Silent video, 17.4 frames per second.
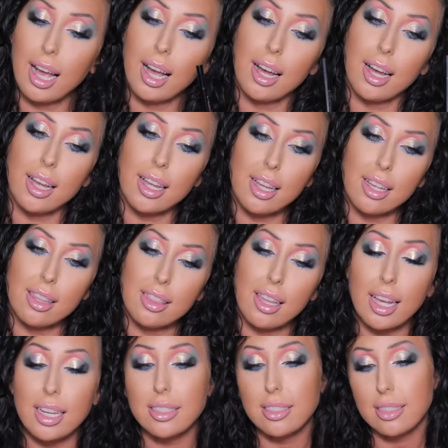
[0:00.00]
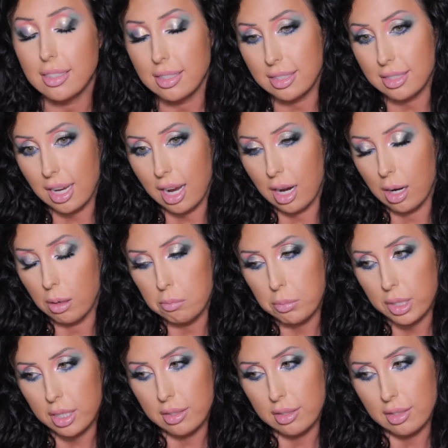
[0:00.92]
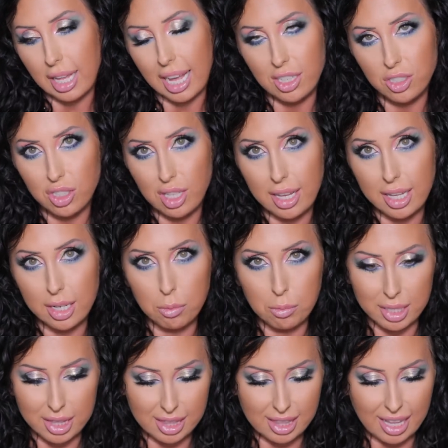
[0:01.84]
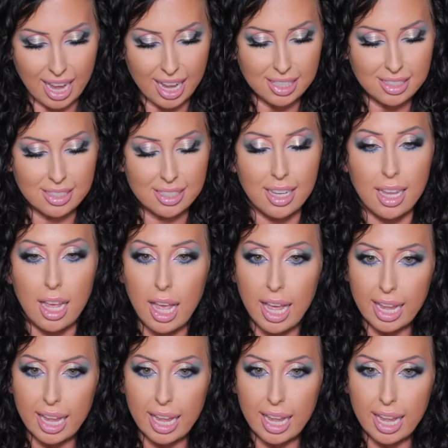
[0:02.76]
I lined the top lash line with that.